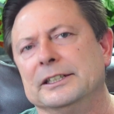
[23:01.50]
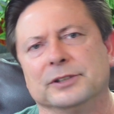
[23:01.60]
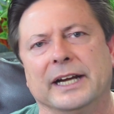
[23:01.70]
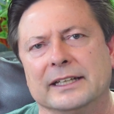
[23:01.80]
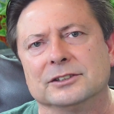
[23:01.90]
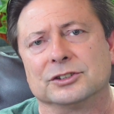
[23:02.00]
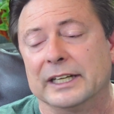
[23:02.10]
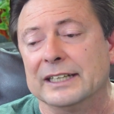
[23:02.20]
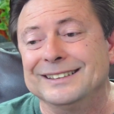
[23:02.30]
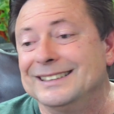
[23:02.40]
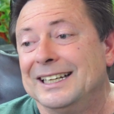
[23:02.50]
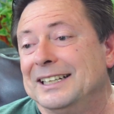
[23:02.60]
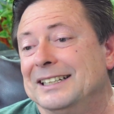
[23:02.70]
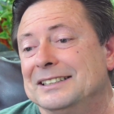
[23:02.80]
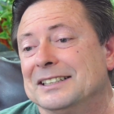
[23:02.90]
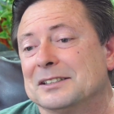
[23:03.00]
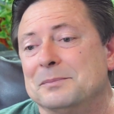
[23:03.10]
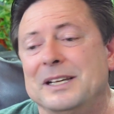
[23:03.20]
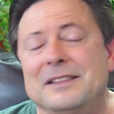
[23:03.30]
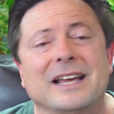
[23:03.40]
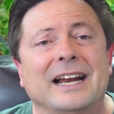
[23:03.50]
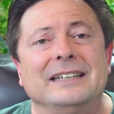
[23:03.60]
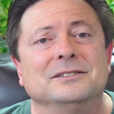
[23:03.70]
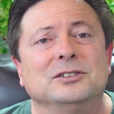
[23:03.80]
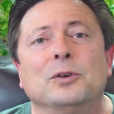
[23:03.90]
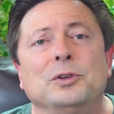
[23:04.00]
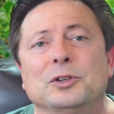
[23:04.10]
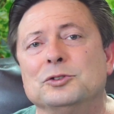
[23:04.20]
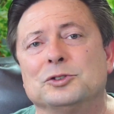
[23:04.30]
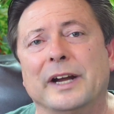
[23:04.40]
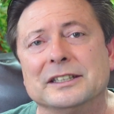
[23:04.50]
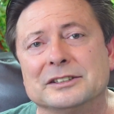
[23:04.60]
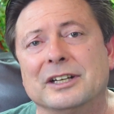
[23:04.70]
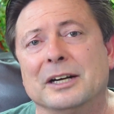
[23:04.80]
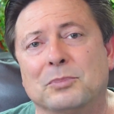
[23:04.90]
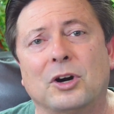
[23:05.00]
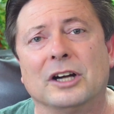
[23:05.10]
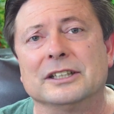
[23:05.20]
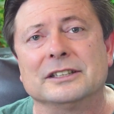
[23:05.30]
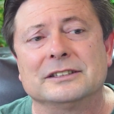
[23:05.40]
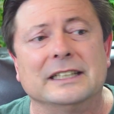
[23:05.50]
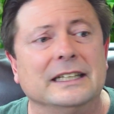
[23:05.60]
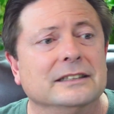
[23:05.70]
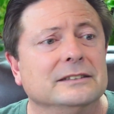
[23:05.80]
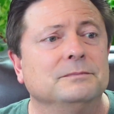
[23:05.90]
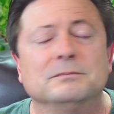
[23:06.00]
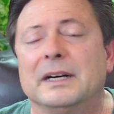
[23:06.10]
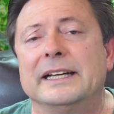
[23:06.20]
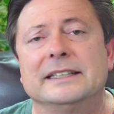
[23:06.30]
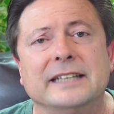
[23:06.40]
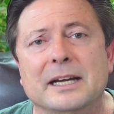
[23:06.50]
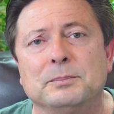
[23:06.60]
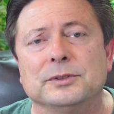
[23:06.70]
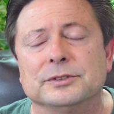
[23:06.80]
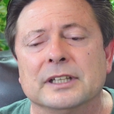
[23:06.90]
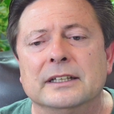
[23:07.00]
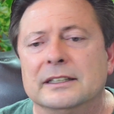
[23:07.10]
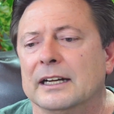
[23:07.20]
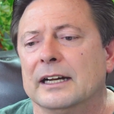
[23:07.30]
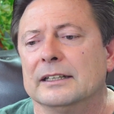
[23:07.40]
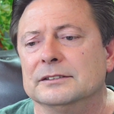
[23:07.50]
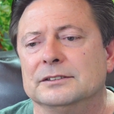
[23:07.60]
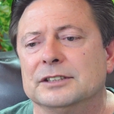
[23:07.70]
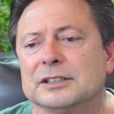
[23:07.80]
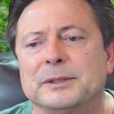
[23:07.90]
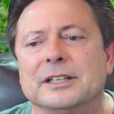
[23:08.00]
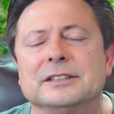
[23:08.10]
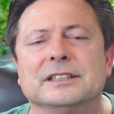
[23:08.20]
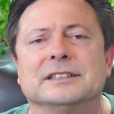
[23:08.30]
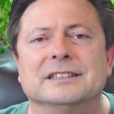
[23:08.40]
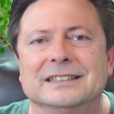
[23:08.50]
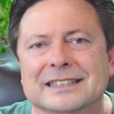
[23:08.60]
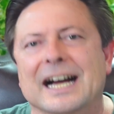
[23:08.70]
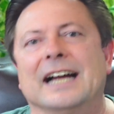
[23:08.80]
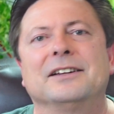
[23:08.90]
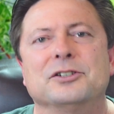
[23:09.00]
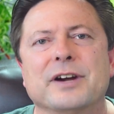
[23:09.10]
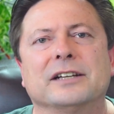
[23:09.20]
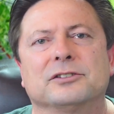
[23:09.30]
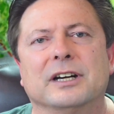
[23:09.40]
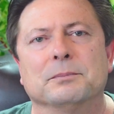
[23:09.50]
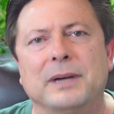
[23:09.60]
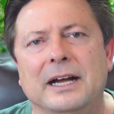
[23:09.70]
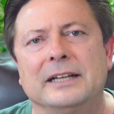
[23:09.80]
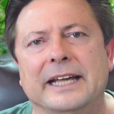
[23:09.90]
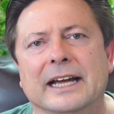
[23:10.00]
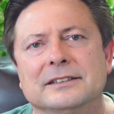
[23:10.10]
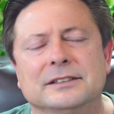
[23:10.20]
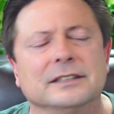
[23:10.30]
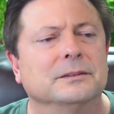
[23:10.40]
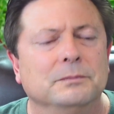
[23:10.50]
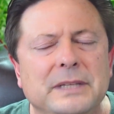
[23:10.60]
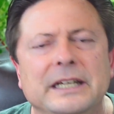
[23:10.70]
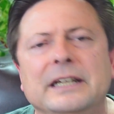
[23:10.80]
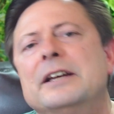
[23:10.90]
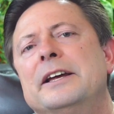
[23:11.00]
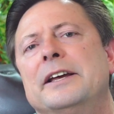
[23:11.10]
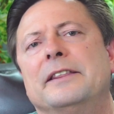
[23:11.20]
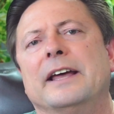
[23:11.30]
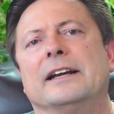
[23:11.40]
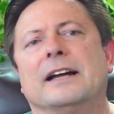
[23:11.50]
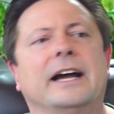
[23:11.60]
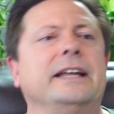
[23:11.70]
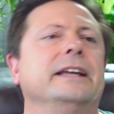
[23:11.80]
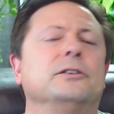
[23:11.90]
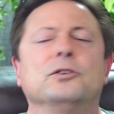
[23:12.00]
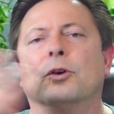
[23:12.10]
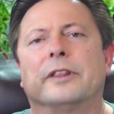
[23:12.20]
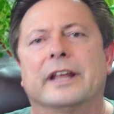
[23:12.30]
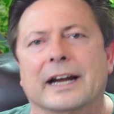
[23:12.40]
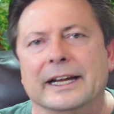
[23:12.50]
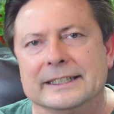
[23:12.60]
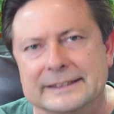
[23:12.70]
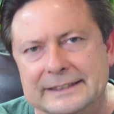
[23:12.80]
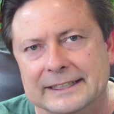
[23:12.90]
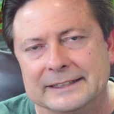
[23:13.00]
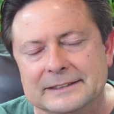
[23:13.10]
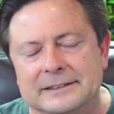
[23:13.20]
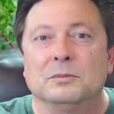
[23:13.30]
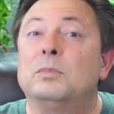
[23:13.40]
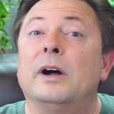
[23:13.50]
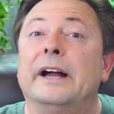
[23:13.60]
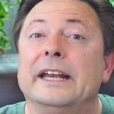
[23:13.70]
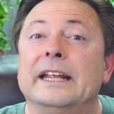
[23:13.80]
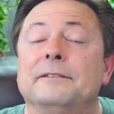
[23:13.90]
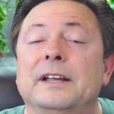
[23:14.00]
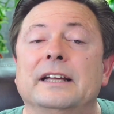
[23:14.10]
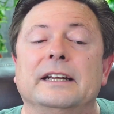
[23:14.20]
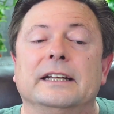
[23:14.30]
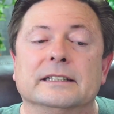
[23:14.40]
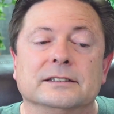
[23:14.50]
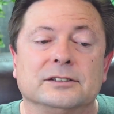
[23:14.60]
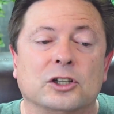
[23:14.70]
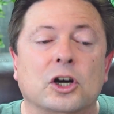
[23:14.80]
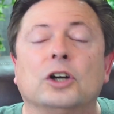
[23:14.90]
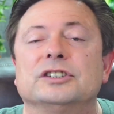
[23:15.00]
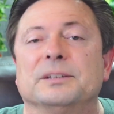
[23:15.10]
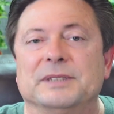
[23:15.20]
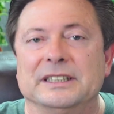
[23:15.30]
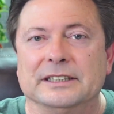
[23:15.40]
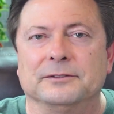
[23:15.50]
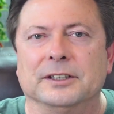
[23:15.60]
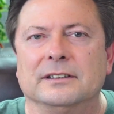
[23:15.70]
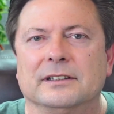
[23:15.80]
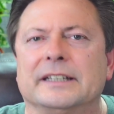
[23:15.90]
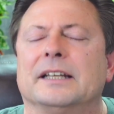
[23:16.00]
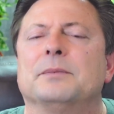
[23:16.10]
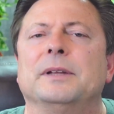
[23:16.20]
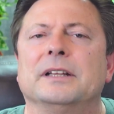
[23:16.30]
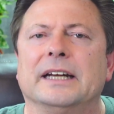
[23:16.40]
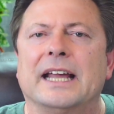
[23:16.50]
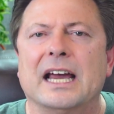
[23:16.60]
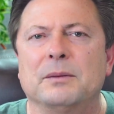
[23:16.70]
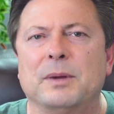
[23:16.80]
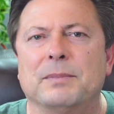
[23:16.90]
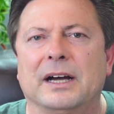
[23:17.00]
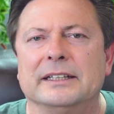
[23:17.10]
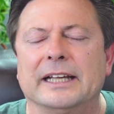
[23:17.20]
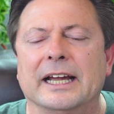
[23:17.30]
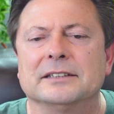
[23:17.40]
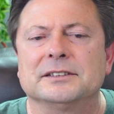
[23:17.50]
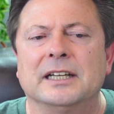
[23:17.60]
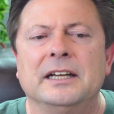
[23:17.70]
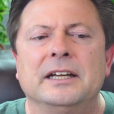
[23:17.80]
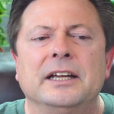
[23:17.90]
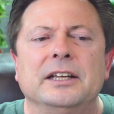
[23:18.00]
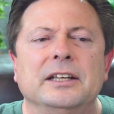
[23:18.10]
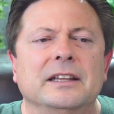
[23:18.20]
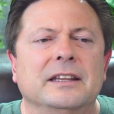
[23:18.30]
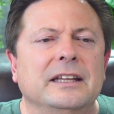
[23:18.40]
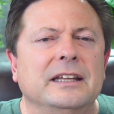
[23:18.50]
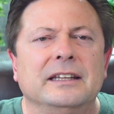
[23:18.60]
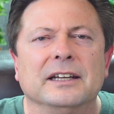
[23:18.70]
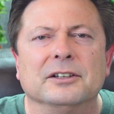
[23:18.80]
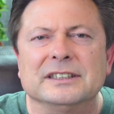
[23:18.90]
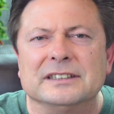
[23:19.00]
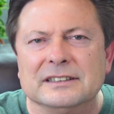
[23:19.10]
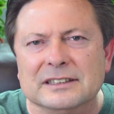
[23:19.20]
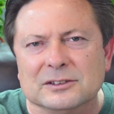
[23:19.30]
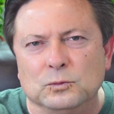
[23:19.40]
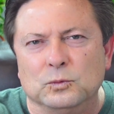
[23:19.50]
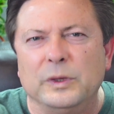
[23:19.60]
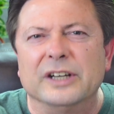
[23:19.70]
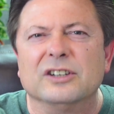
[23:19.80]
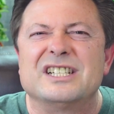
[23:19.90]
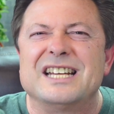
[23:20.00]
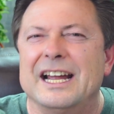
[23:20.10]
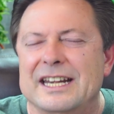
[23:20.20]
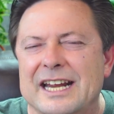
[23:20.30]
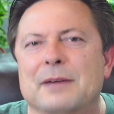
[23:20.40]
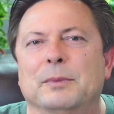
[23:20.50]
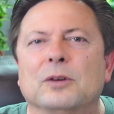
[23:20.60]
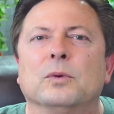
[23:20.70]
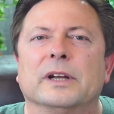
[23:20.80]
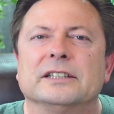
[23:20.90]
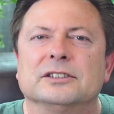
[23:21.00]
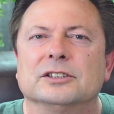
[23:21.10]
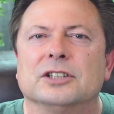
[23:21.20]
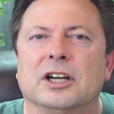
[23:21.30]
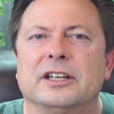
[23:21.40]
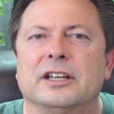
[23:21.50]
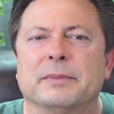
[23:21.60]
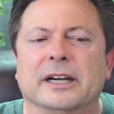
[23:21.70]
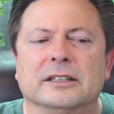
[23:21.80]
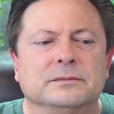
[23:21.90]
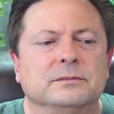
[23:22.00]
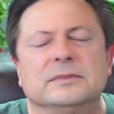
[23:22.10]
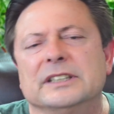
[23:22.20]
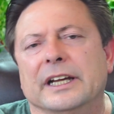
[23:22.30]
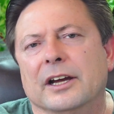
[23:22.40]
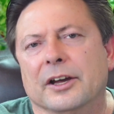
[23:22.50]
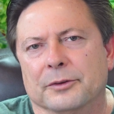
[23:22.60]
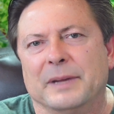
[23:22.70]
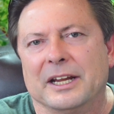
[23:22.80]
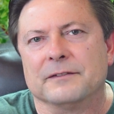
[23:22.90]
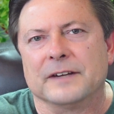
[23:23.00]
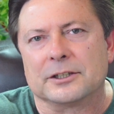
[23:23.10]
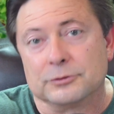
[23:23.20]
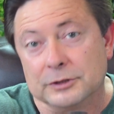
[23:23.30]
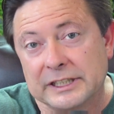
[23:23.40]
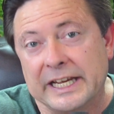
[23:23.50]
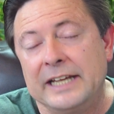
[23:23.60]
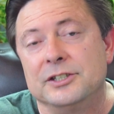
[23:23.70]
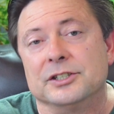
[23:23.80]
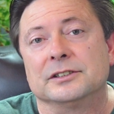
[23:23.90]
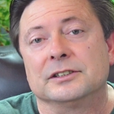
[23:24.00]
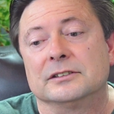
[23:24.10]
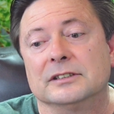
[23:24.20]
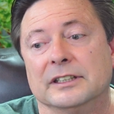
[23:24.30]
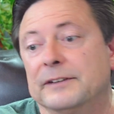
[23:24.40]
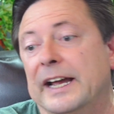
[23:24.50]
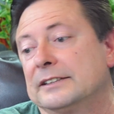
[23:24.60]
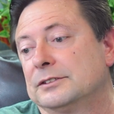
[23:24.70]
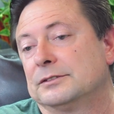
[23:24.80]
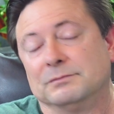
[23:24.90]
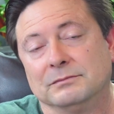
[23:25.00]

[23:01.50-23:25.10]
Dragon Strand. And it doesn't mean that I don't use Dragon Strand products in my examples. Just because it's not the Dragon Strand podcast doesn't mean that I ignore that I exist. But if it is called something different, like the Chameleon Academy podcast, there isn't this weird dynamic when I start talking about, say, other manufacturers' cages. In fact,